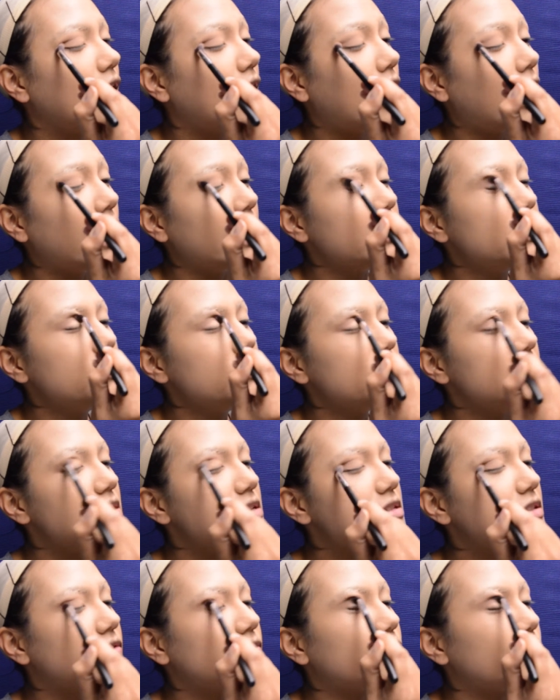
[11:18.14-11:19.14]
I do
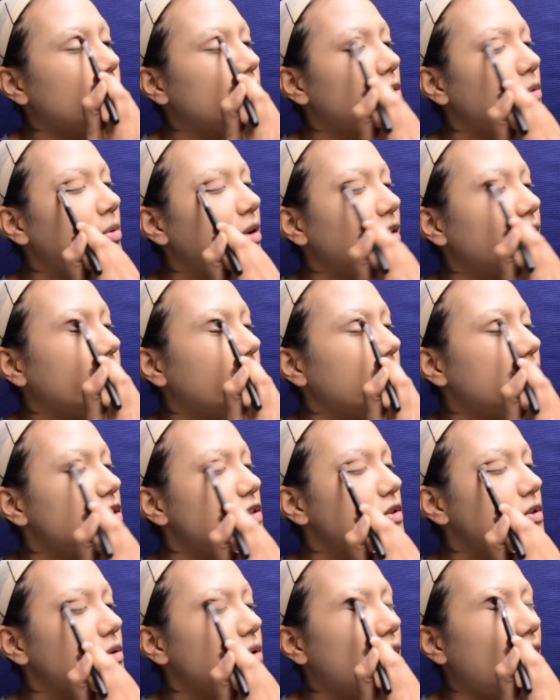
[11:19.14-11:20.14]
this for whenever I
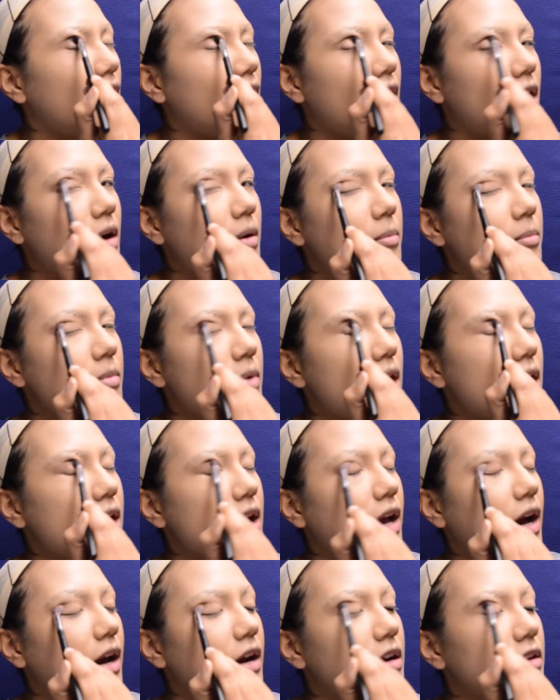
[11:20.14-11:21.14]
do any
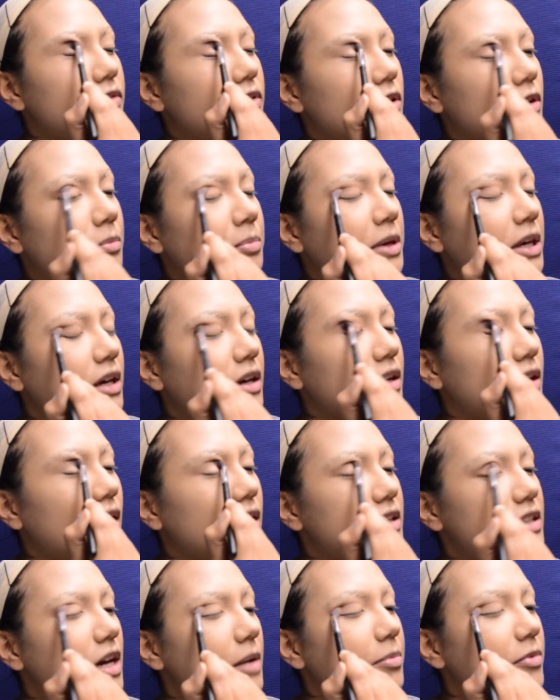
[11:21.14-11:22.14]
kind of European
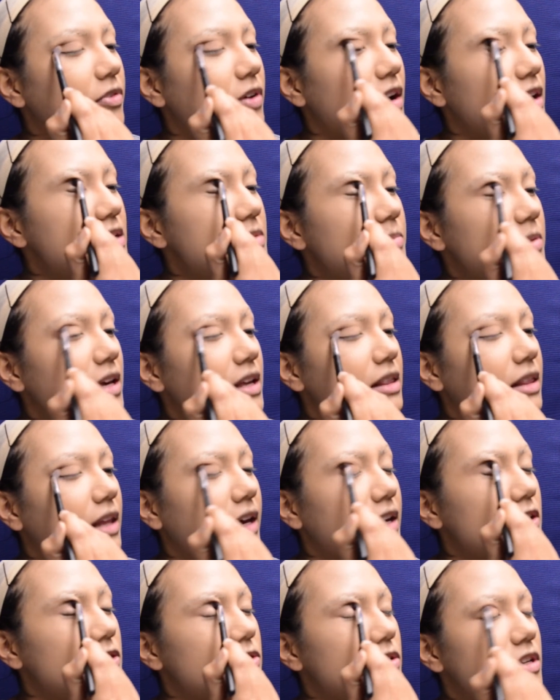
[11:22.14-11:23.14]
type of cosplay,
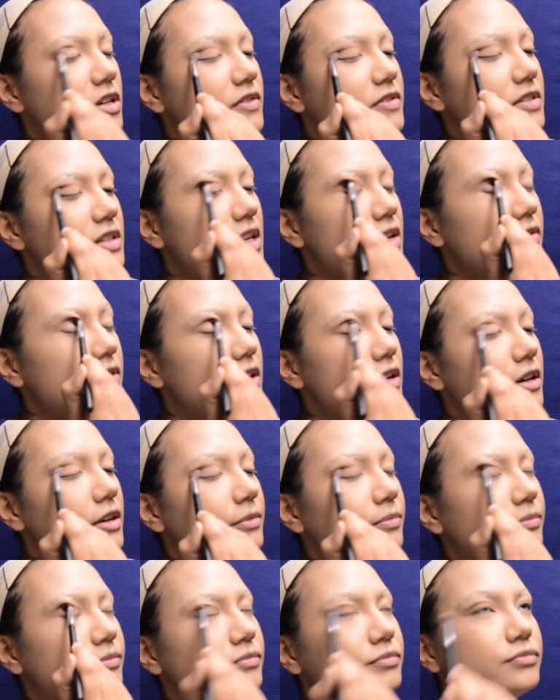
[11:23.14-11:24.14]
like Tree of Savior.
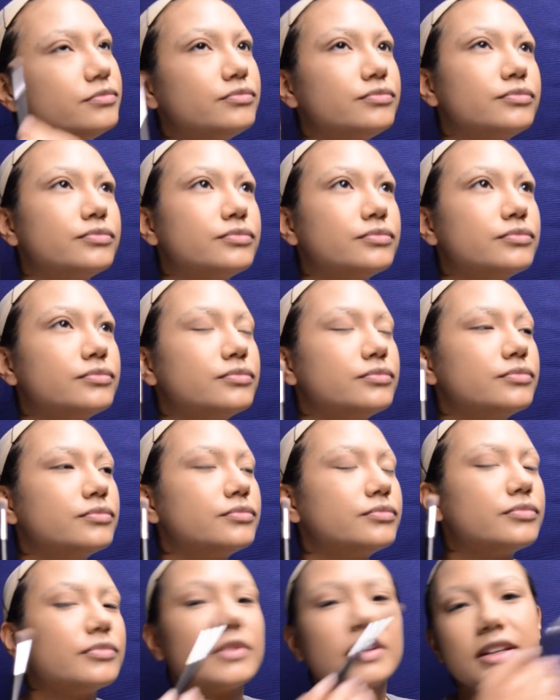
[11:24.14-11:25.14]

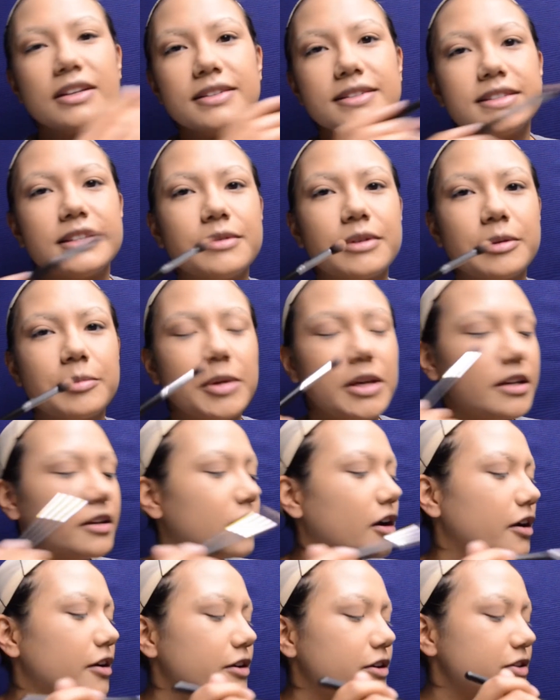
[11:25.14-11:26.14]
See what I mean?
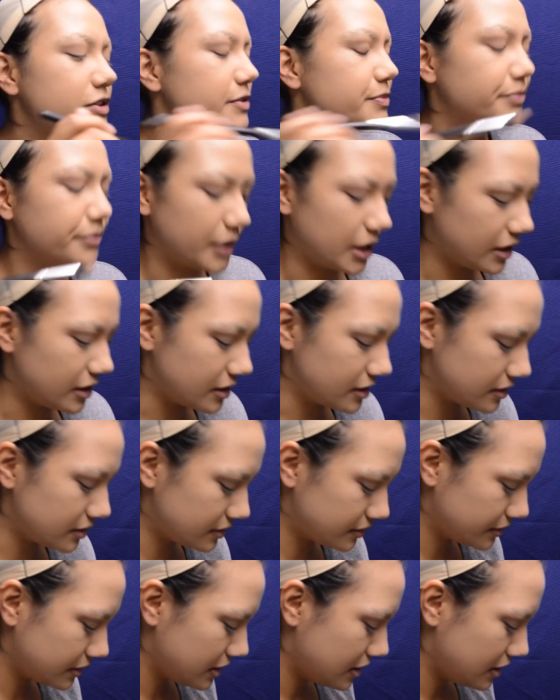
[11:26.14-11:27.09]
Gardeners? My goodness.